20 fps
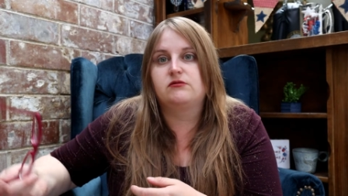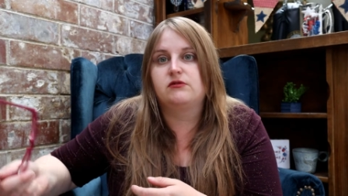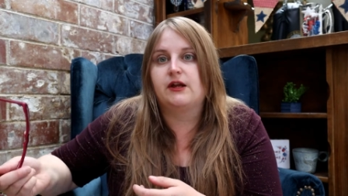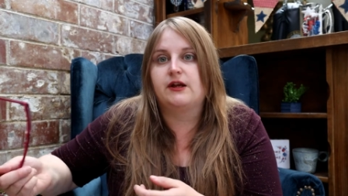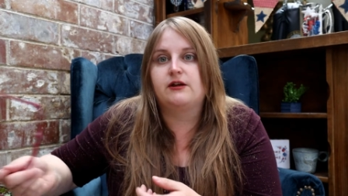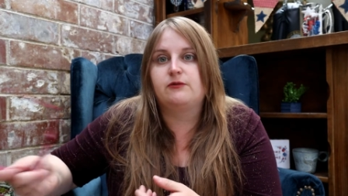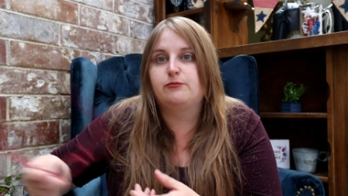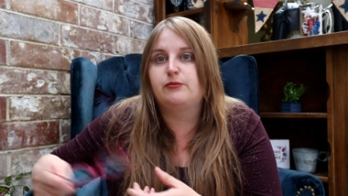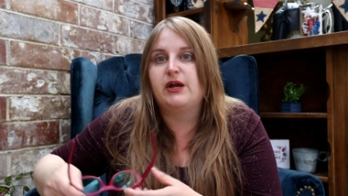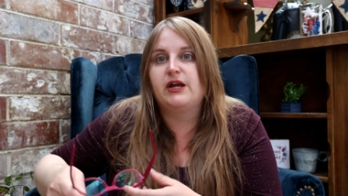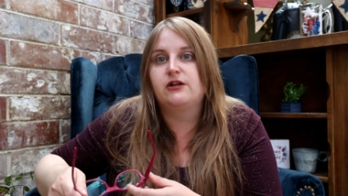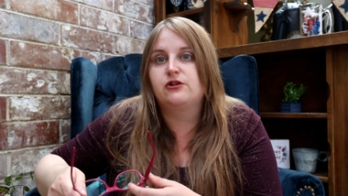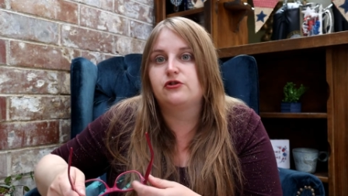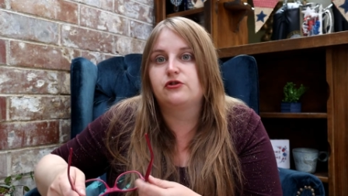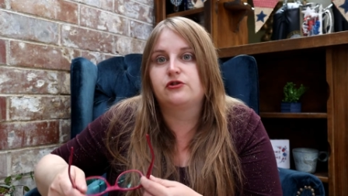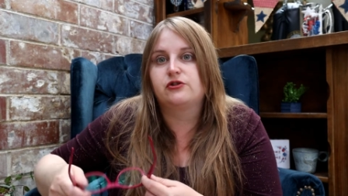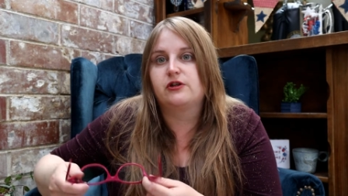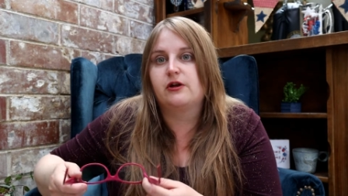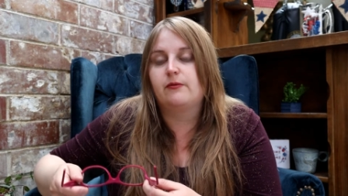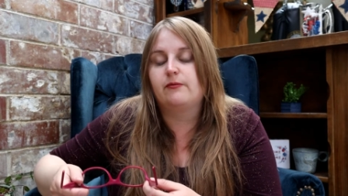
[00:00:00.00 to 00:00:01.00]
like
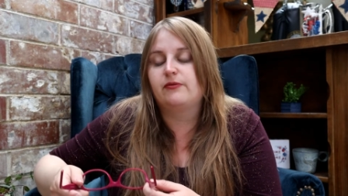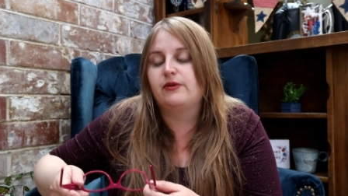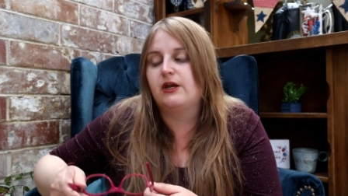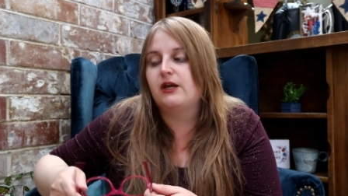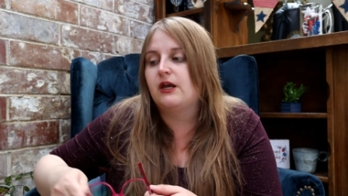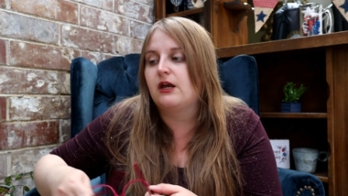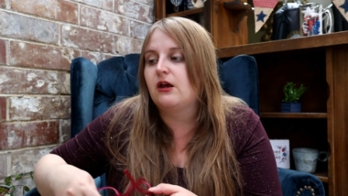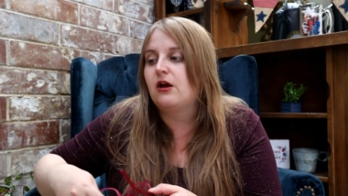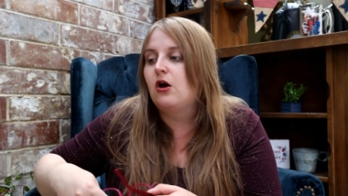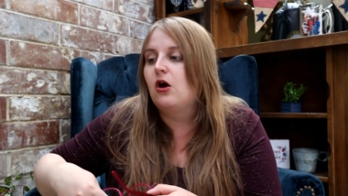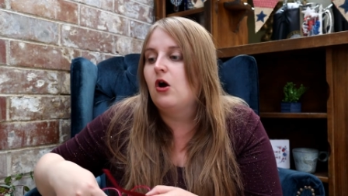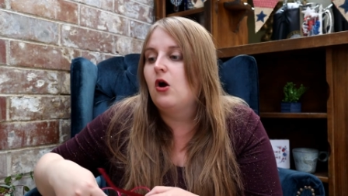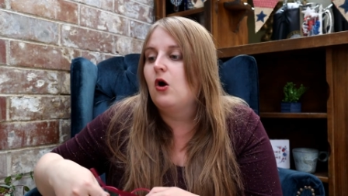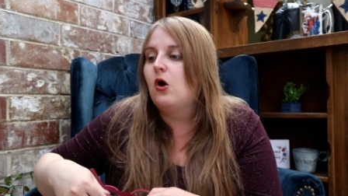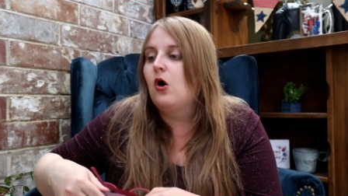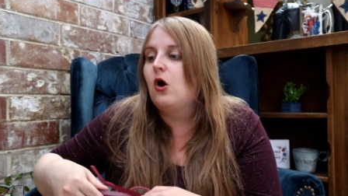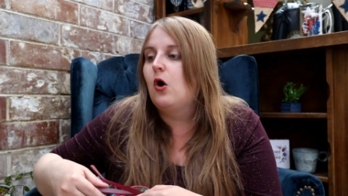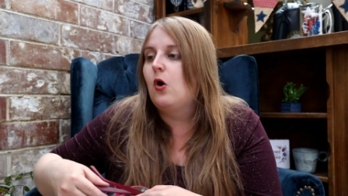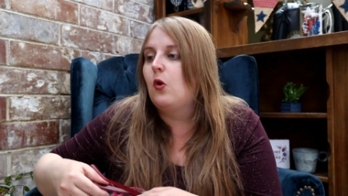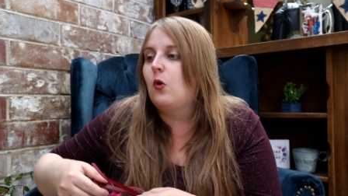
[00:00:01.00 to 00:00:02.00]
bench or something
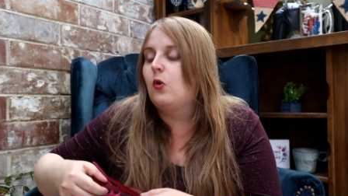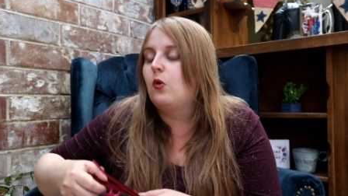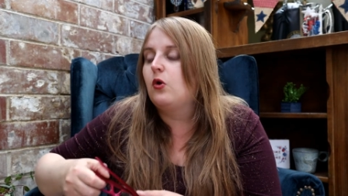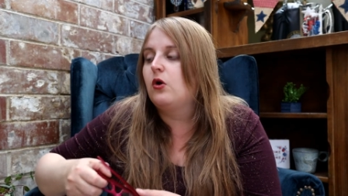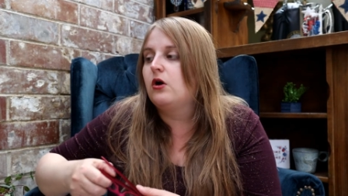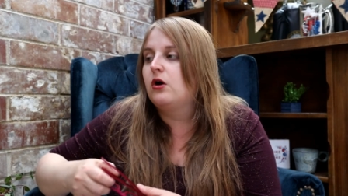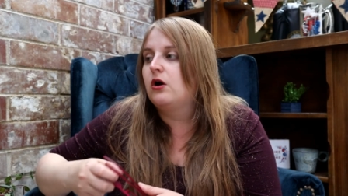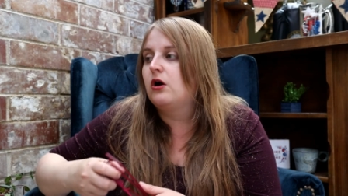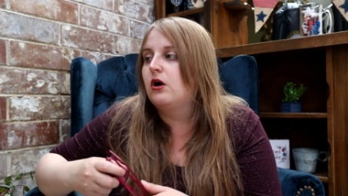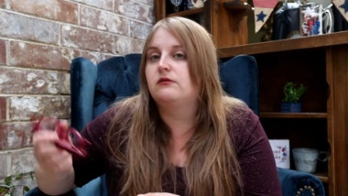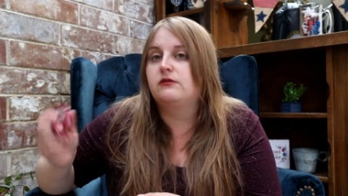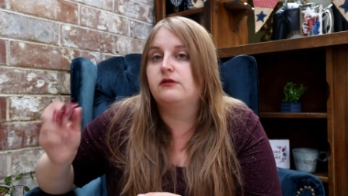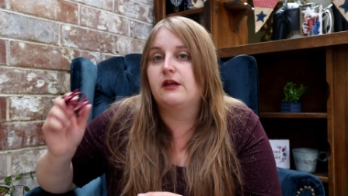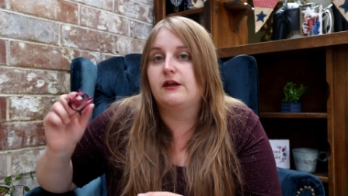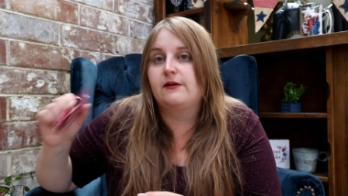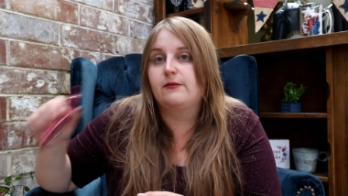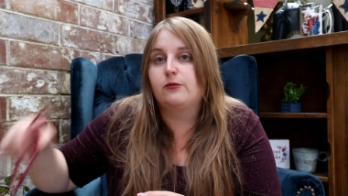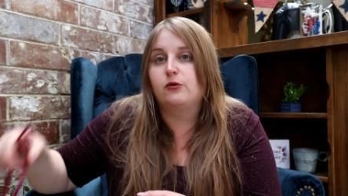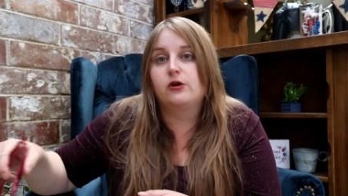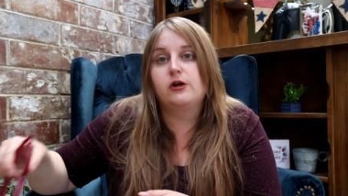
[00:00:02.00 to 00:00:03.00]
or
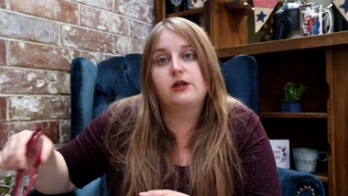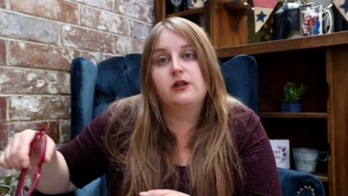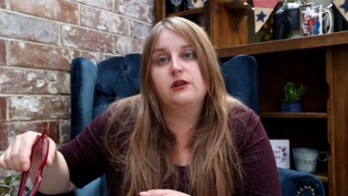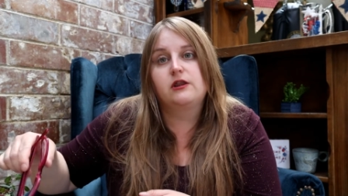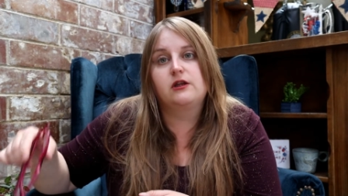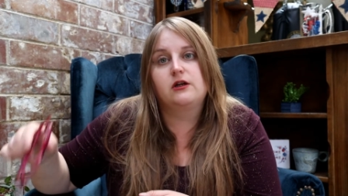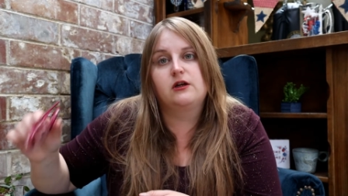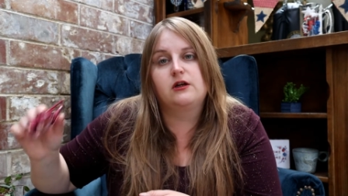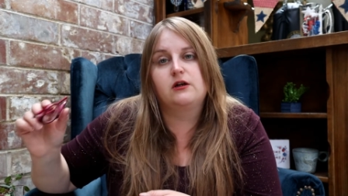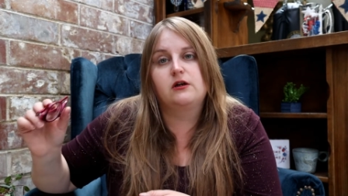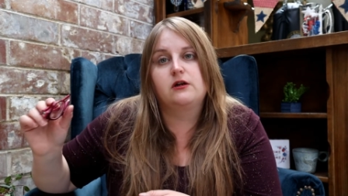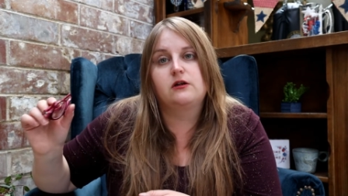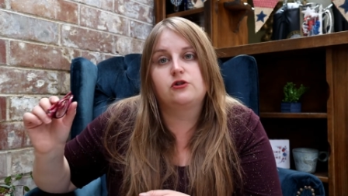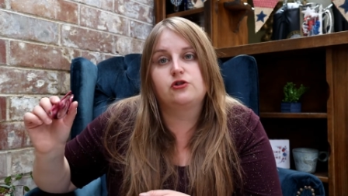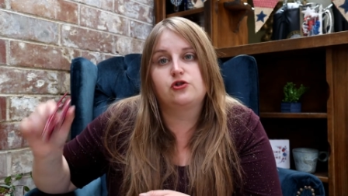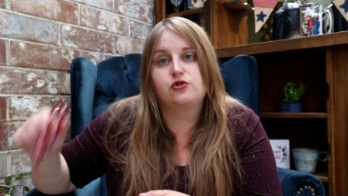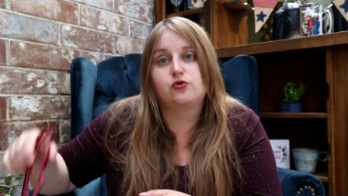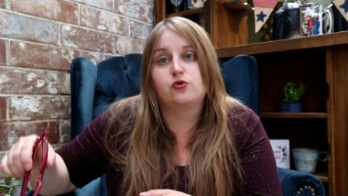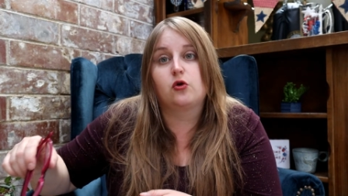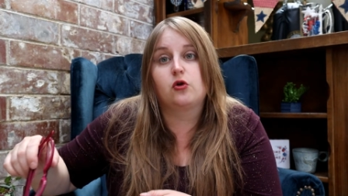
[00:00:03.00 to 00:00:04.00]
they were in the
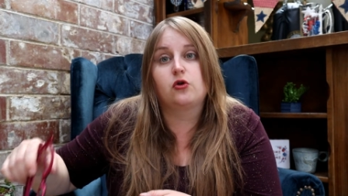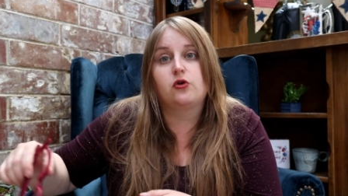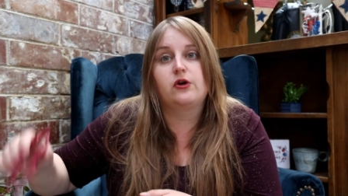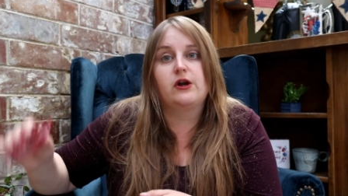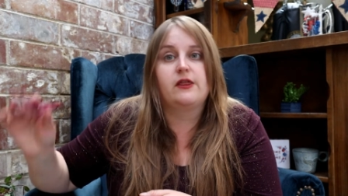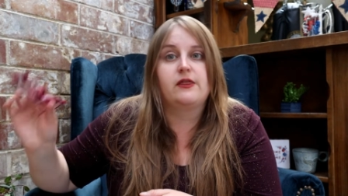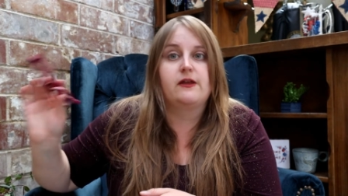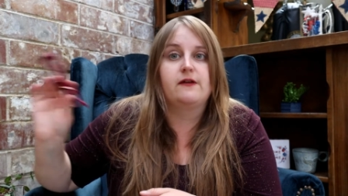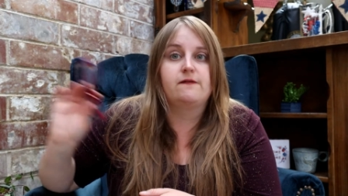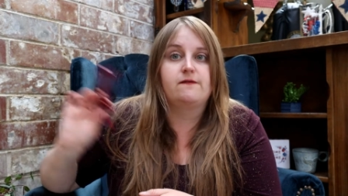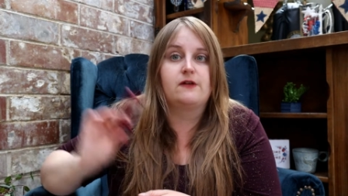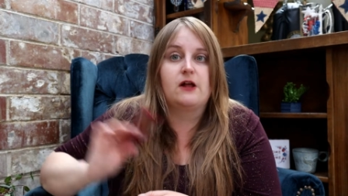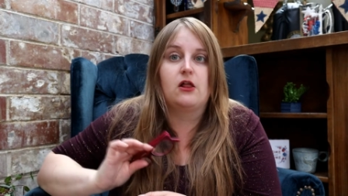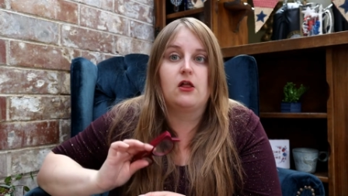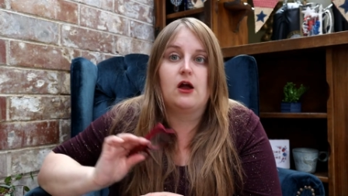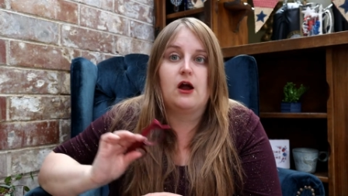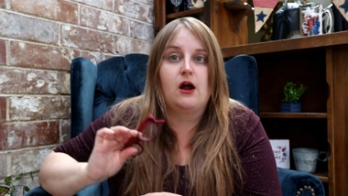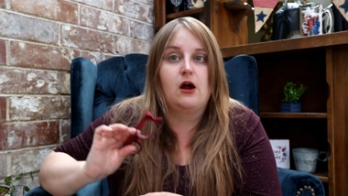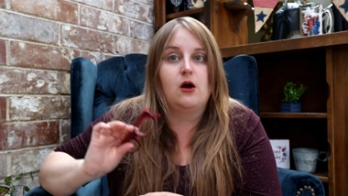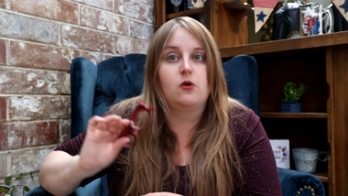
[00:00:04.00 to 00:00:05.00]
stroller and they
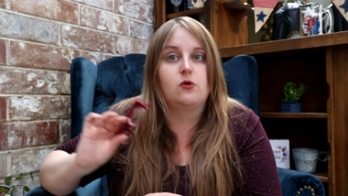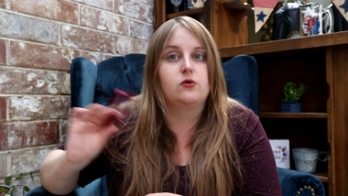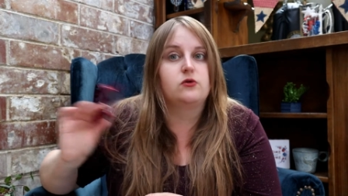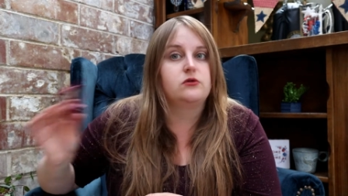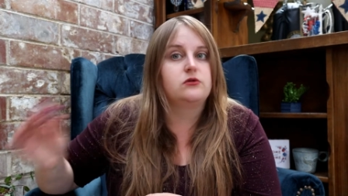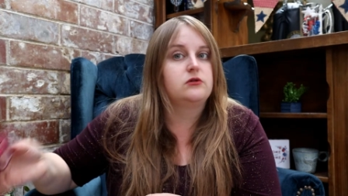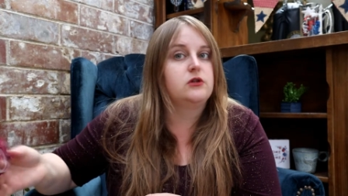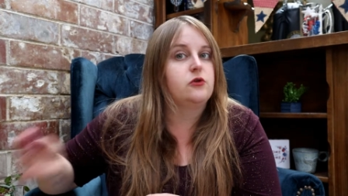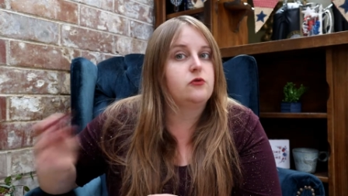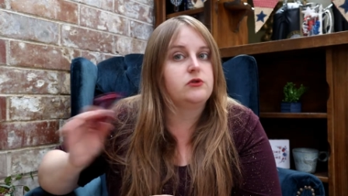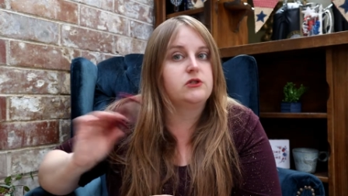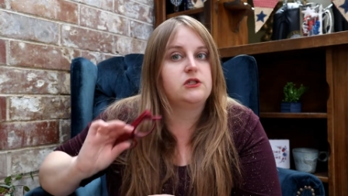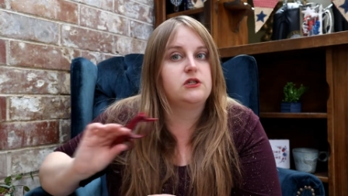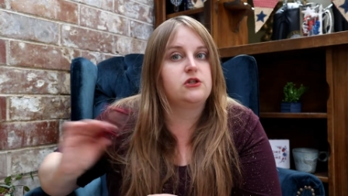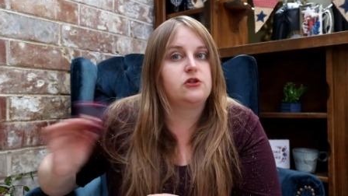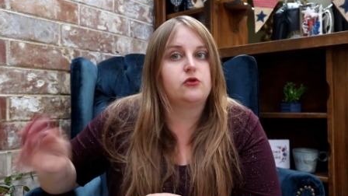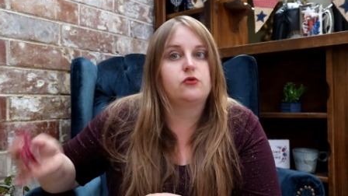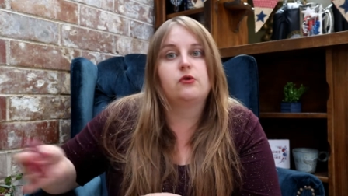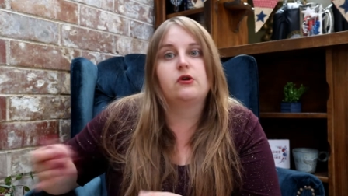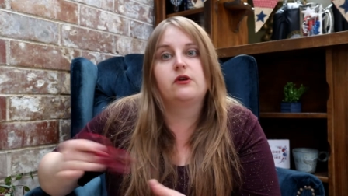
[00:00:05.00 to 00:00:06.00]
fell out. It was
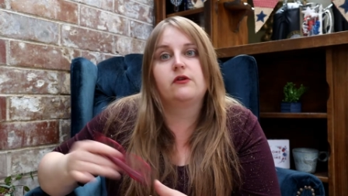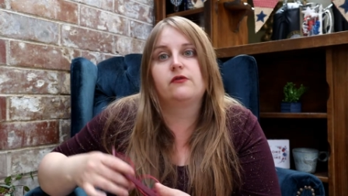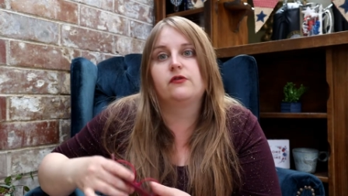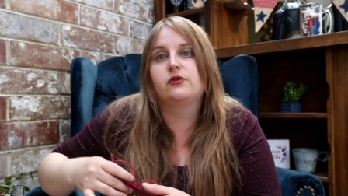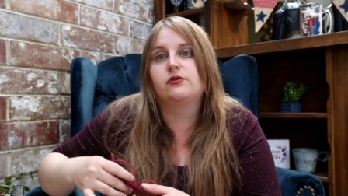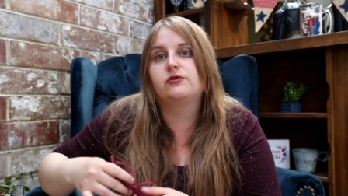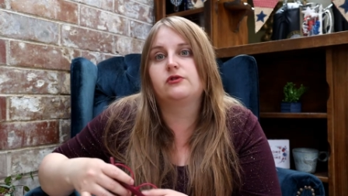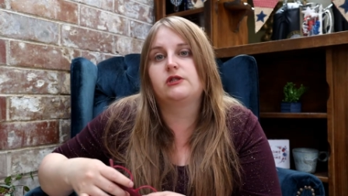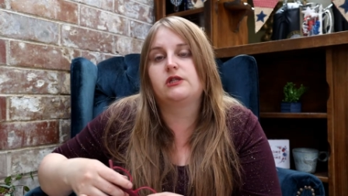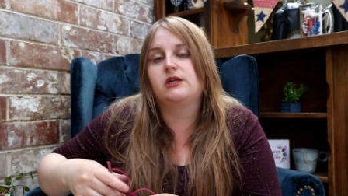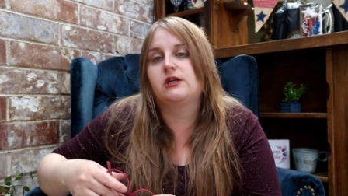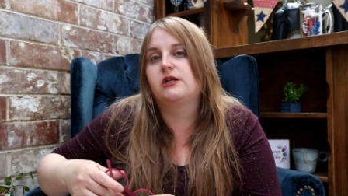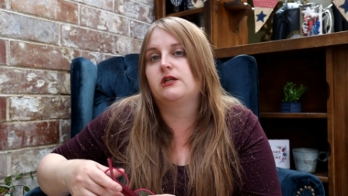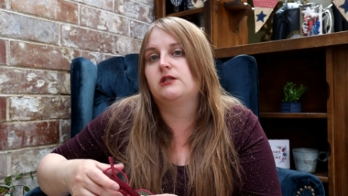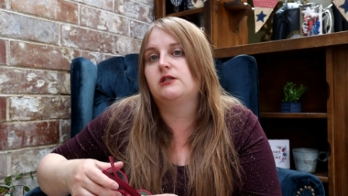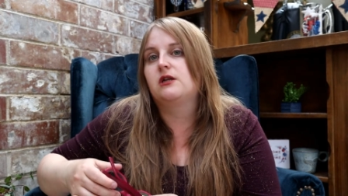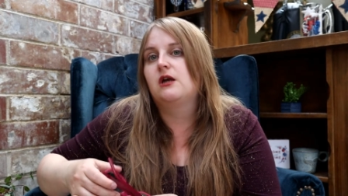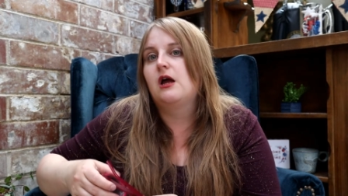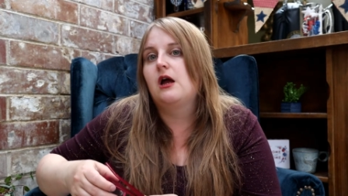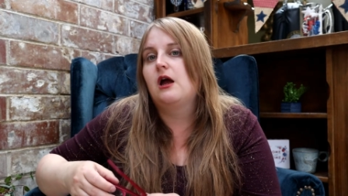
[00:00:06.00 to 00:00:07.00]
either one of those
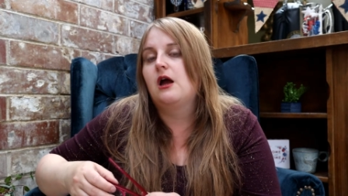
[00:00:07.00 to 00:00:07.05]
things